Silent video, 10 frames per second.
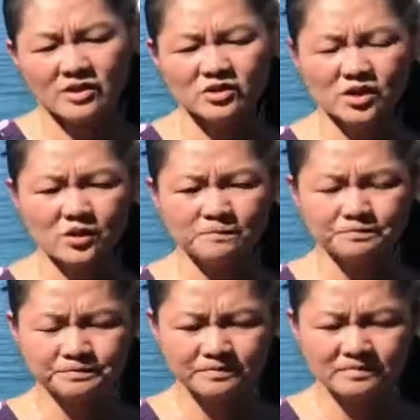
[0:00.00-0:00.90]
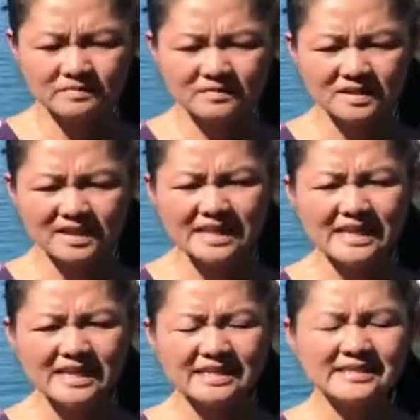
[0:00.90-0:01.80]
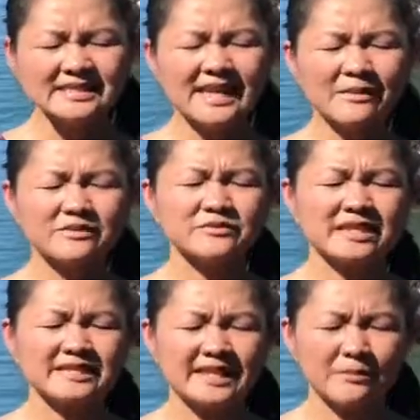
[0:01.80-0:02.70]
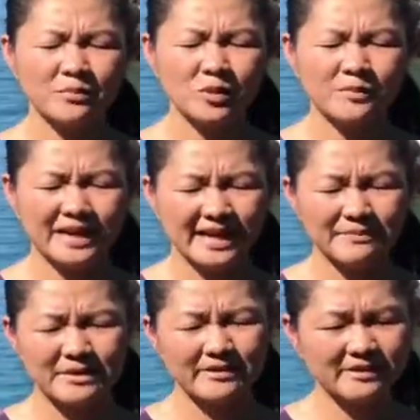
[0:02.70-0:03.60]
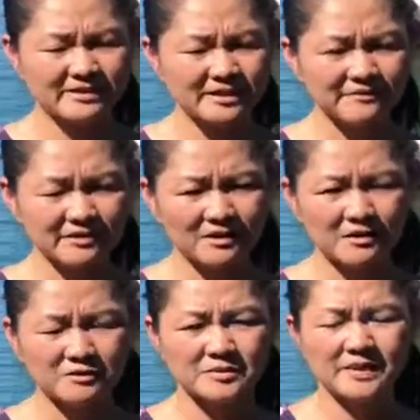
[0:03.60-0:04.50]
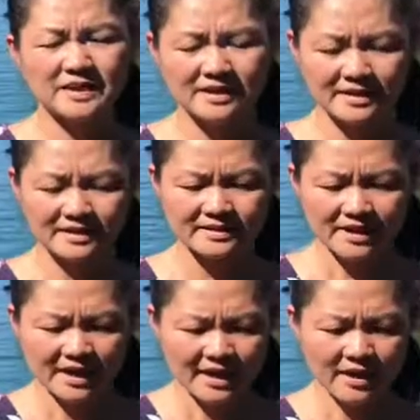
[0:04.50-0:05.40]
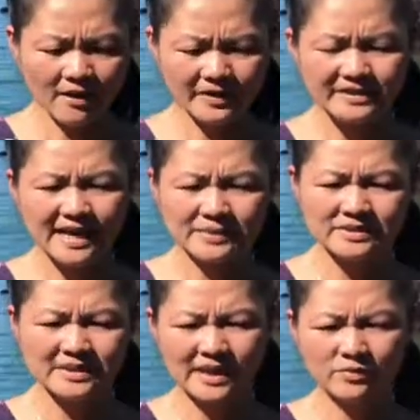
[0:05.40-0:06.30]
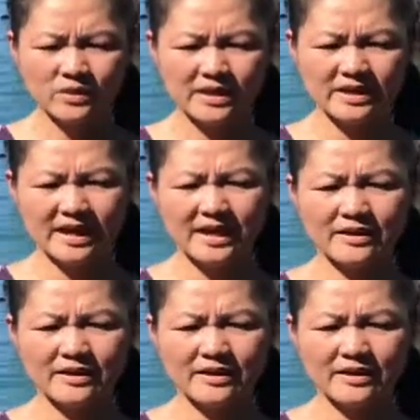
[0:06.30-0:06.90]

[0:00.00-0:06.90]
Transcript: So it sounds really simple, but it can be very difficult because all the times that we